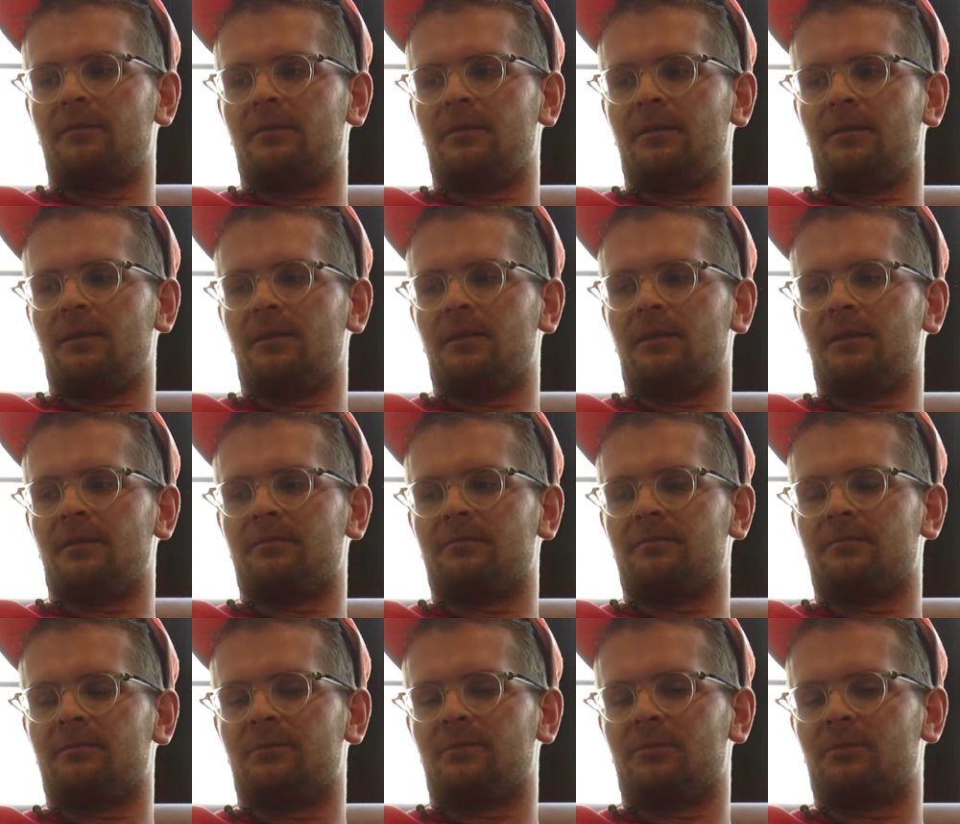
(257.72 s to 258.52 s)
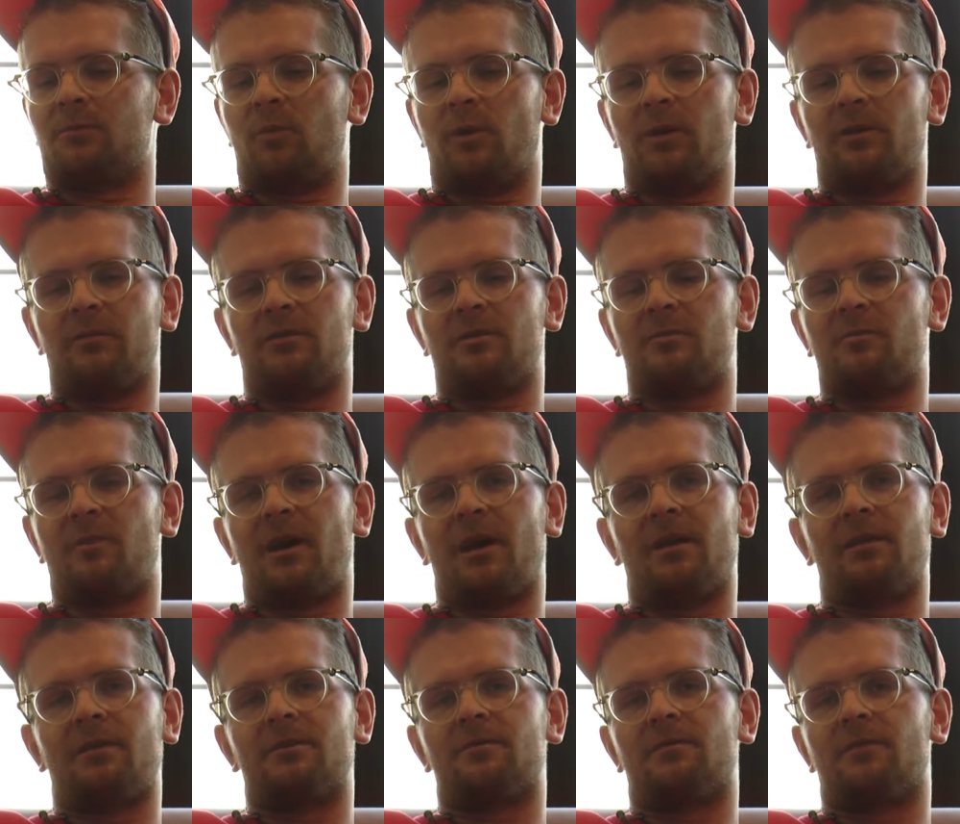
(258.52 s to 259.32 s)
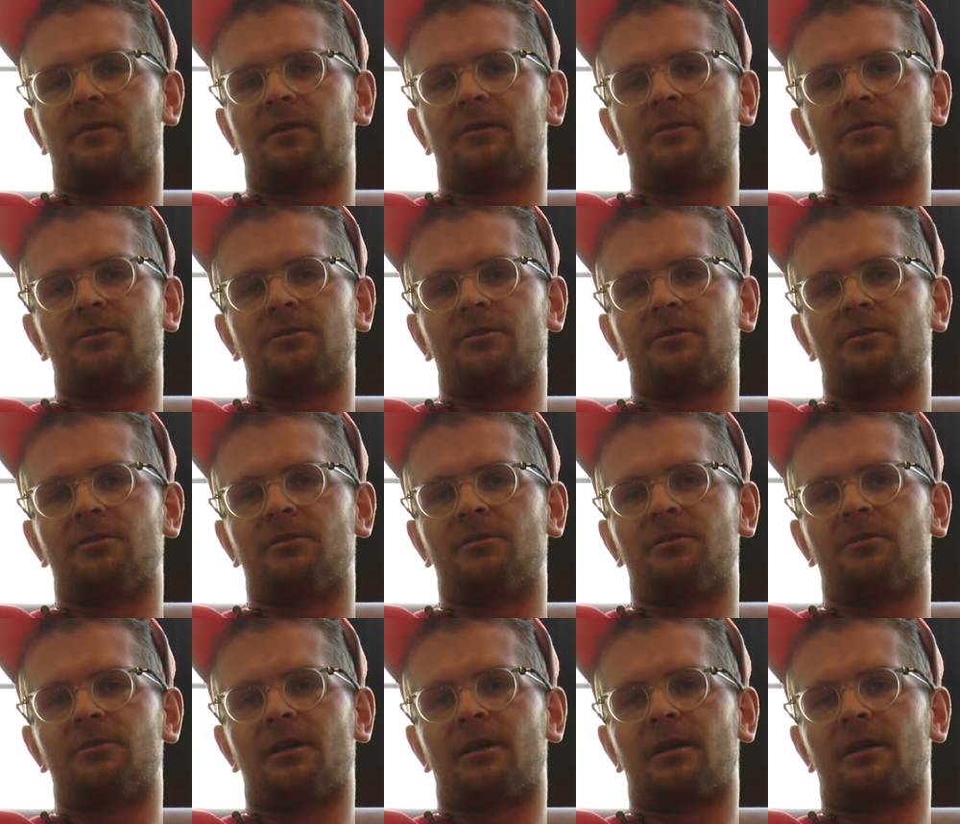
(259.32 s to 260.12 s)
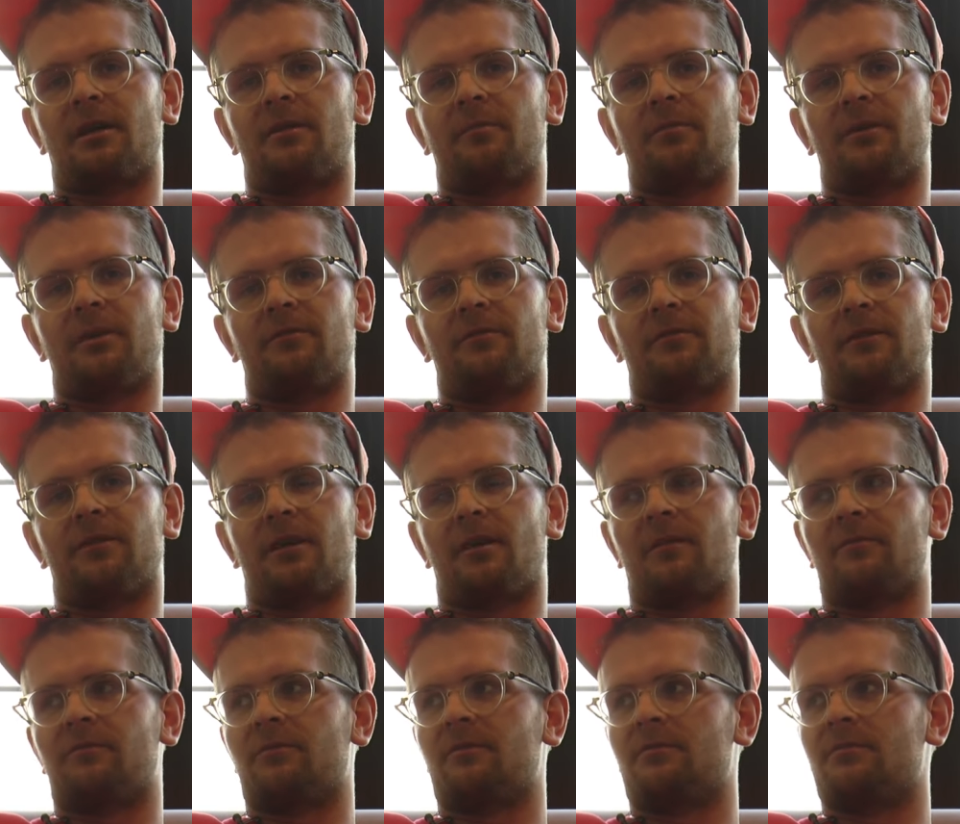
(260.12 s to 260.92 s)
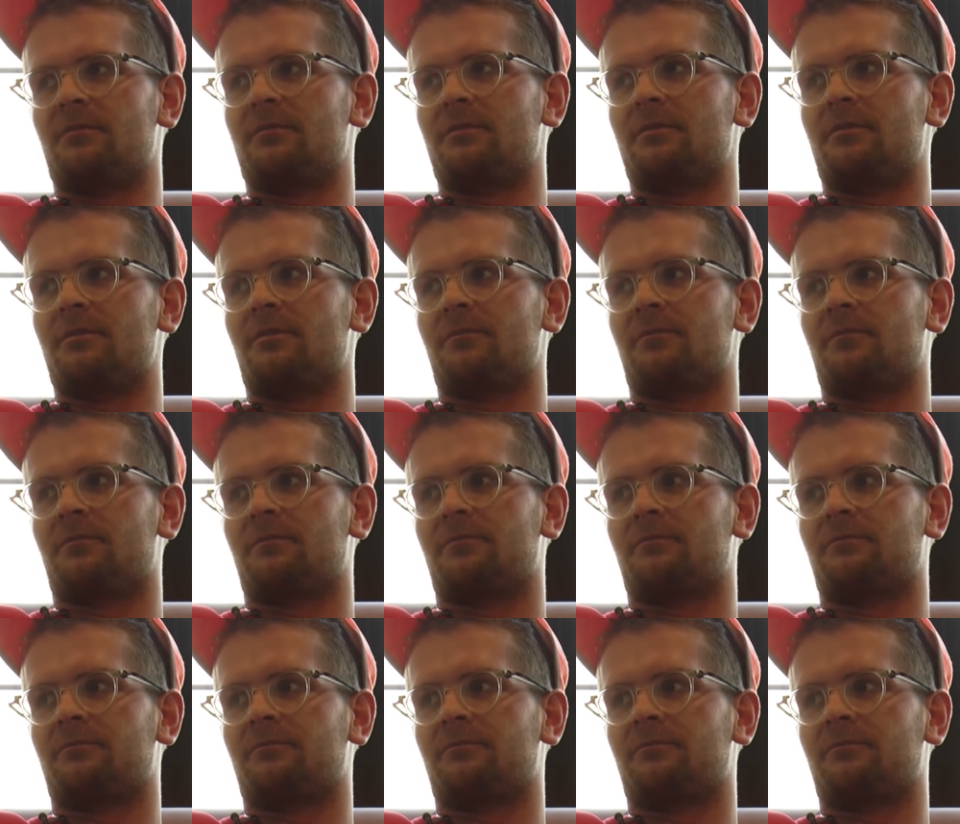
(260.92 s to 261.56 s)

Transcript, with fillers: Yeah, just buy these fucking shoes. I gotta pay for cat food and stuff.